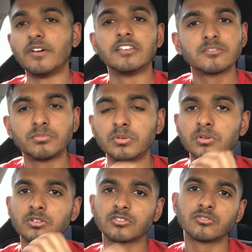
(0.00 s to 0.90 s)

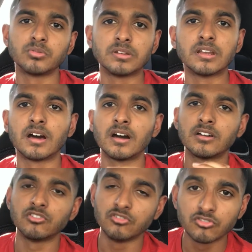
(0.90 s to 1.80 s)
Facebook, Twitter,
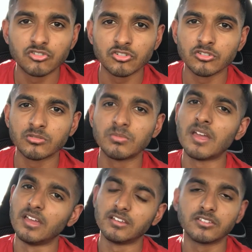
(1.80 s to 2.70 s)
YouTube,
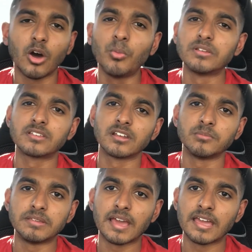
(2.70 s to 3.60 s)
there's always going to
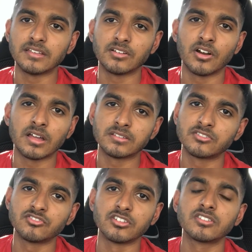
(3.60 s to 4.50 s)
be hate,
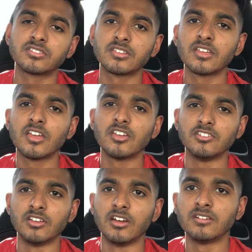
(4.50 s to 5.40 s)
guys. Just,
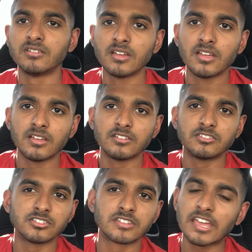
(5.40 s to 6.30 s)
you know,
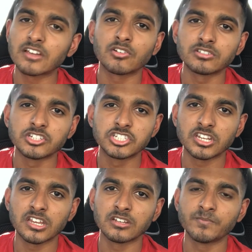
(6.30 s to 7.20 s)
just take it on the
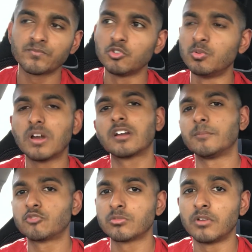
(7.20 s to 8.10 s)
chin. You'll wake
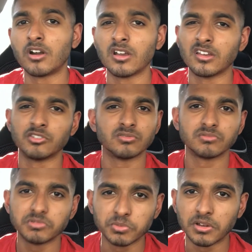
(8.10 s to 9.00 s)
up tomorrow and
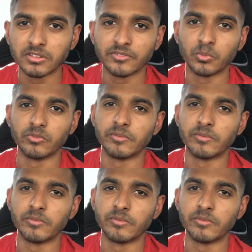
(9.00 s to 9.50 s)
you won't even